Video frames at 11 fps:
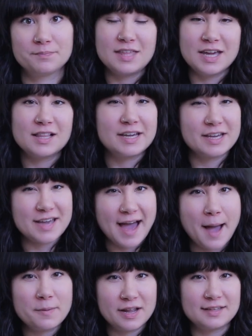Think like a
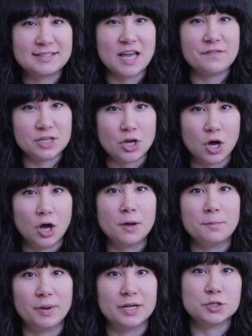Cabernet Sauvignon,
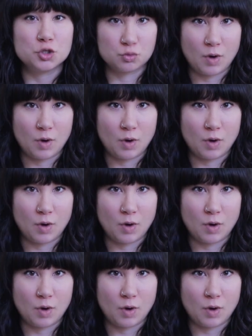but